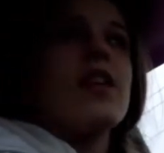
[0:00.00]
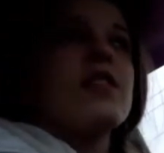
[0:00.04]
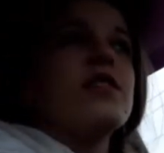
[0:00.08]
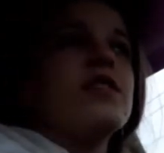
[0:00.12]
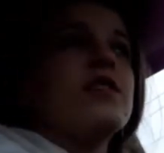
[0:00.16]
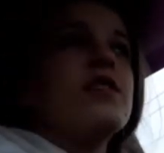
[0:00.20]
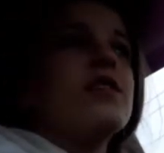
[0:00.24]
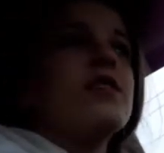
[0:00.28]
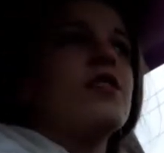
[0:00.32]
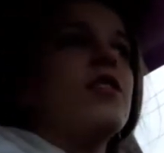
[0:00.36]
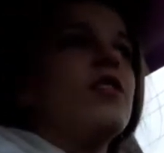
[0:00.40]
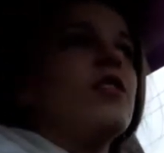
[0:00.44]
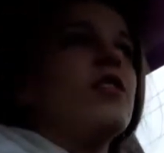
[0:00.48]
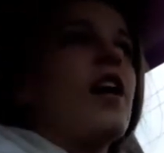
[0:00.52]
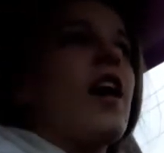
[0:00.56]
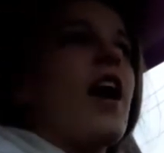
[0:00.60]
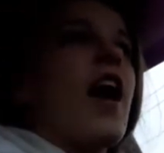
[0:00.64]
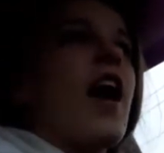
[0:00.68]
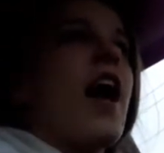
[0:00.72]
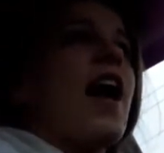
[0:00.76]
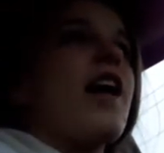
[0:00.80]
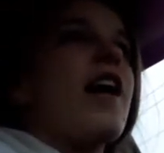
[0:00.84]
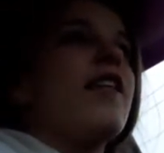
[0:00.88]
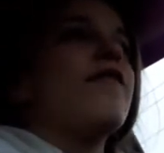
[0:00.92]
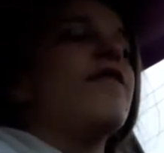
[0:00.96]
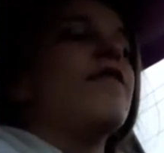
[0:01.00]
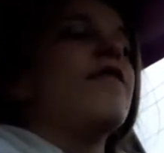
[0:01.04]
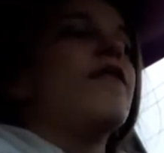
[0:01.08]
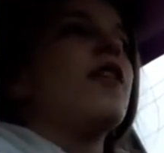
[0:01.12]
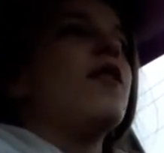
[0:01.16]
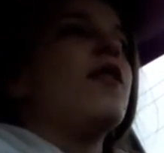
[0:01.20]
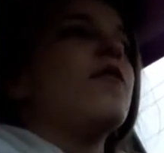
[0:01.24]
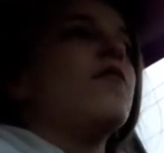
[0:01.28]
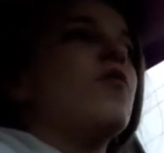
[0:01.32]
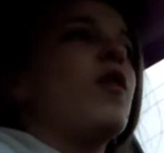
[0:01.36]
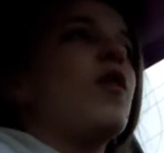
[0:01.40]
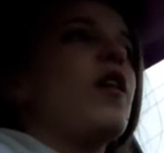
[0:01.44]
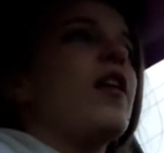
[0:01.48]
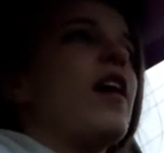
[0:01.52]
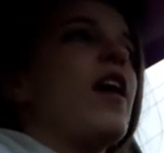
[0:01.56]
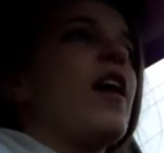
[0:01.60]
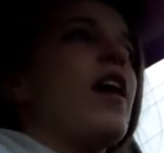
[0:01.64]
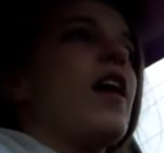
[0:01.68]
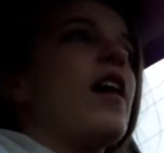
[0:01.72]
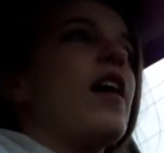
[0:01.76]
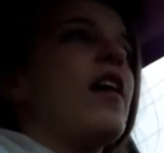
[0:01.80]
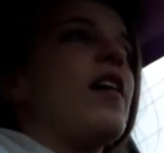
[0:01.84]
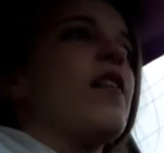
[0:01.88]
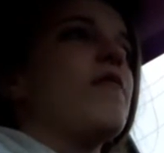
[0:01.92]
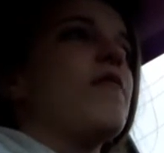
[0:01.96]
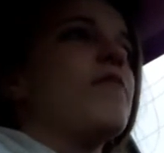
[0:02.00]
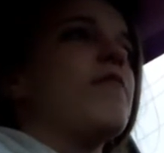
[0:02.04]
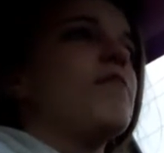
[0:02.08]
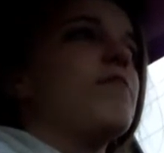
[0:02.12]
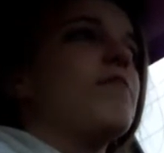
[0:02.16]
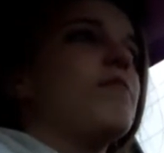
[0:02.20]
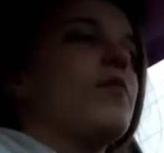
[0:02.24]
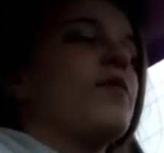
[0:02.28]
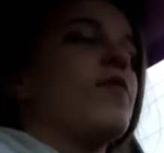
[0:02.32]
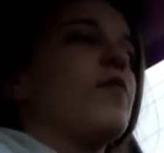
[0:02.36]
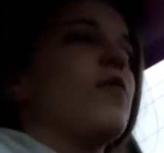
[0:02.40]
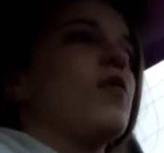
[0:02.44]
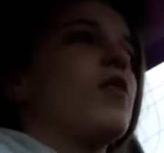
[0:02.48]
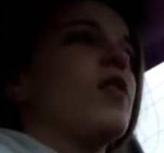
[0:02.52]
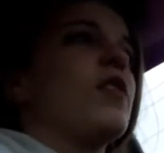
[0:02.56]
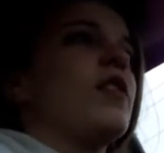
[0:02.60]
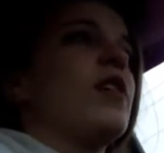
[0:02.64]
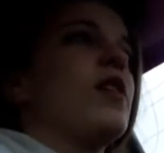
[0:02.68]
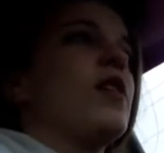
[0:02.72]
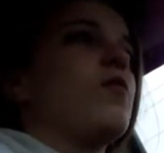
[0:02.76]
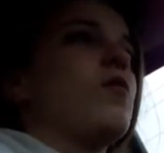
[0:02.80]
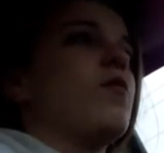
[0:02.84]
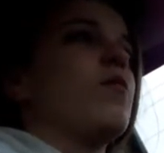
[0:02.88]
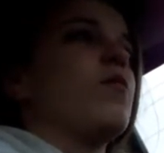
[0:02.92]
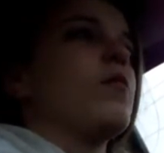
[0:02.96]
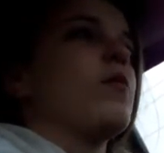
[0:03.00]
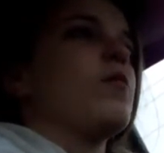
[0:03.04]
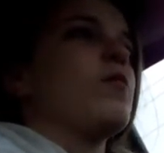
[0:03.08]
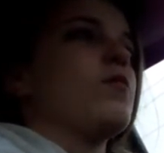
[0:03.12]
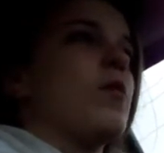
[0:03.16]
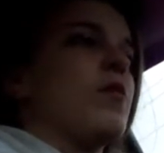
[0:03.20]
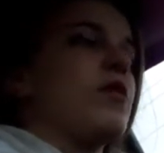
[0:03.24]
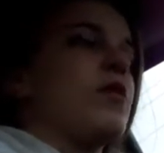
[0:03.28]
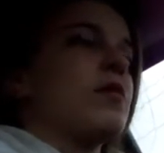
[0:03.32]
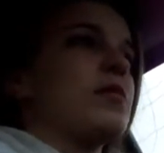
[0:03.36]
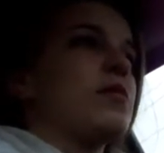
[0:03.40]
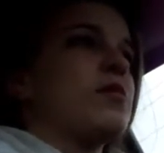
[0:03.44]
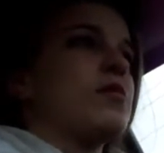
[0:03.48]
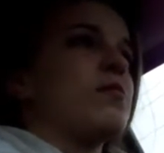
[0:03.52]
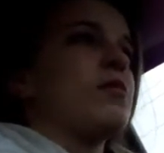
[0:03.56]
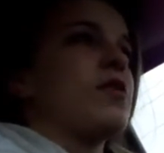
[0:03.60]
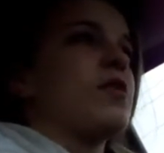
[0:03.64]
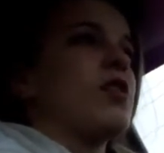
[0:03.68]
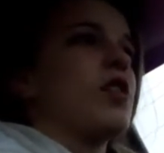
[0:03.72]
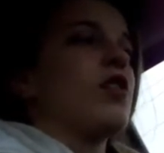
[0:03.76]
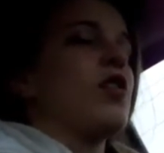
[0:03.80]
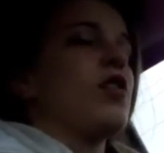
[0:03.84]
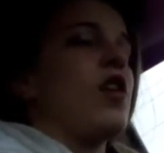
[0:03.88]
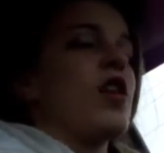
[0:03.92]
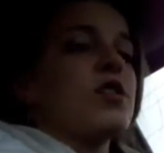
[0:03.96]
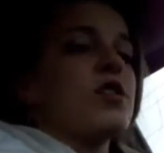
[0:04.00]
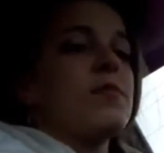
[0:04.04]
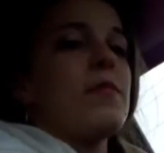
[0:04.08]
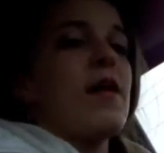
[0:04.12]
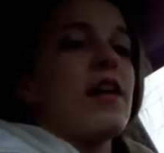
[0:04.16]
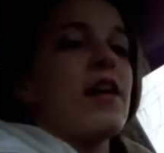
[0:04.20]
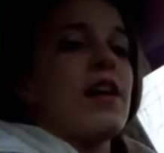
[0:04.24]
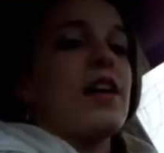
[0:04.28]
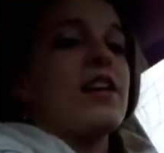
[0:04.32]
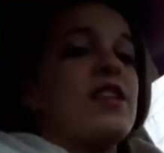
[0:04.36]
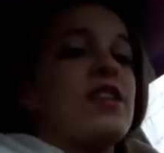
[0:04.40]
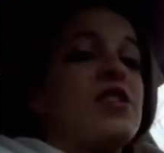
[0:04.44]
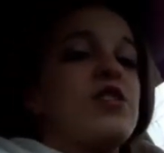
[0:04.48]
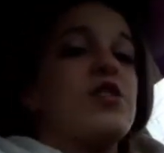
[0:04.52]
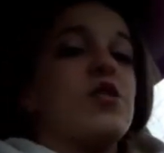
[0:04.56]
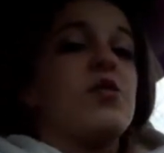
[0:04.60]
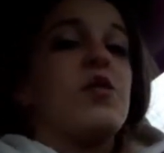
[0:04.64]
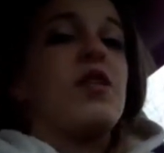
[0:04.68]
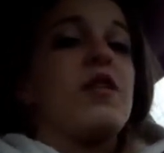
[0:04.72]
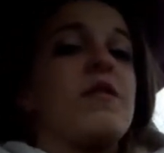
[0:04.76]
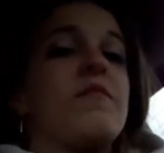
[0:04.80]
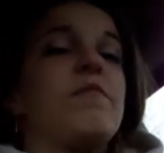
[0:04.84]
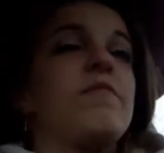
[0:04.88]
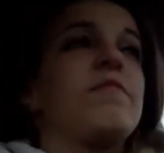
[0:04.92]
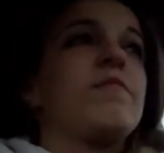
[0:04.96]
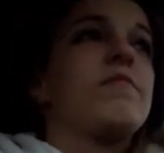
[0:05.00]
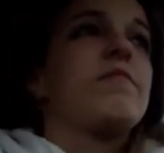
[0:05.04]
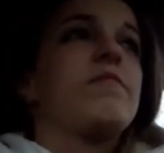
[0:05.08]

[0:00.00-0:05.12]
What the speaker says: It's still ahead from when I... Before, like, when we were going to the clock back, I didn't do it.